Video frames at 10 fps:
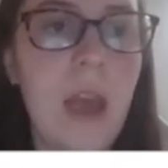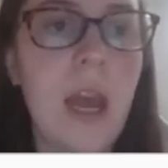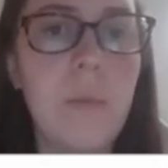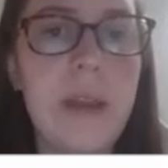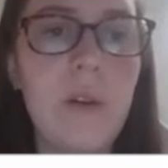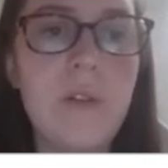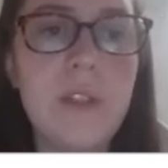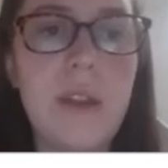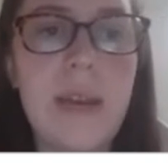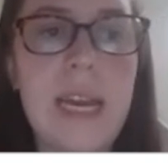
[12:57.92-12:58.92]
We are
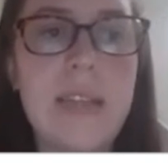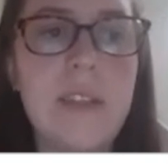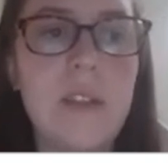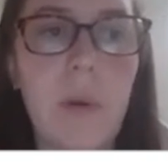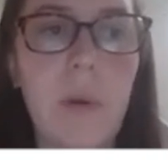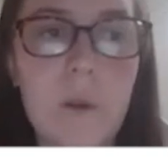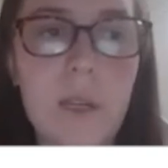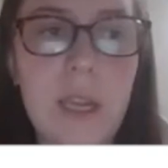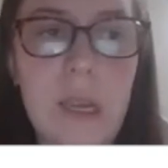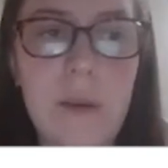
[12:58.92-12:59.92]
also here to support
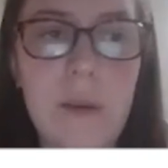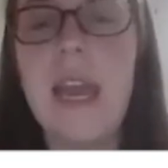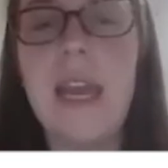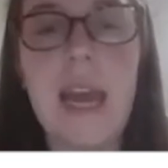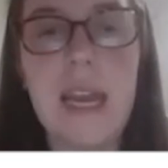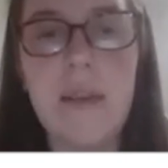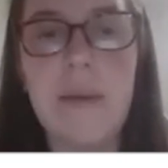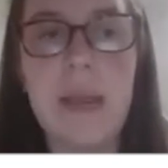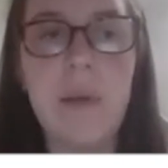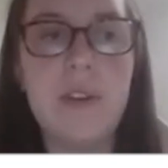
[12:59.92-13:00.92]
you in any
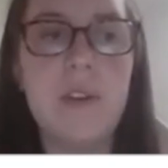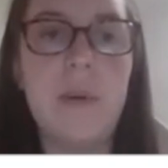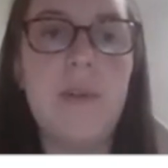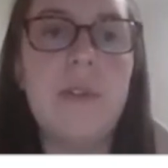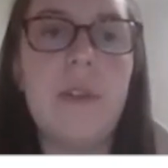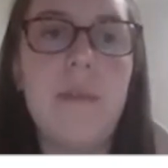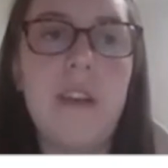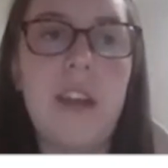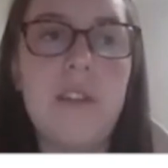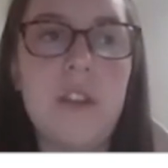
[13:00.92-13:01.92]
way possible. So I'm
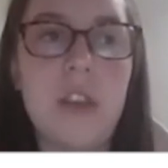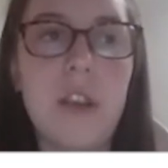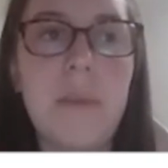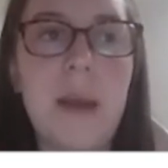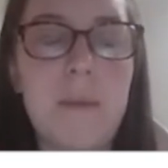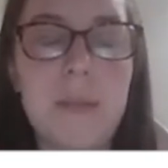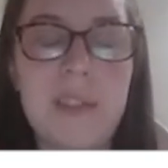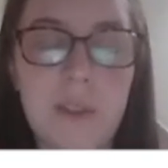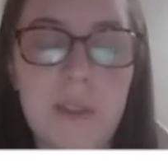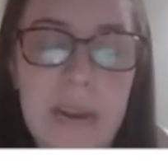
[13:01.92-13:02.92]
going to put up a
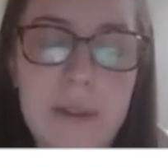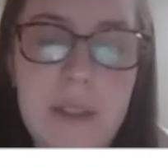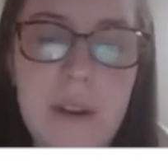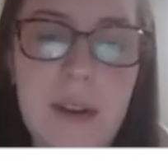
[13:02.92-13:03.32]
screen with our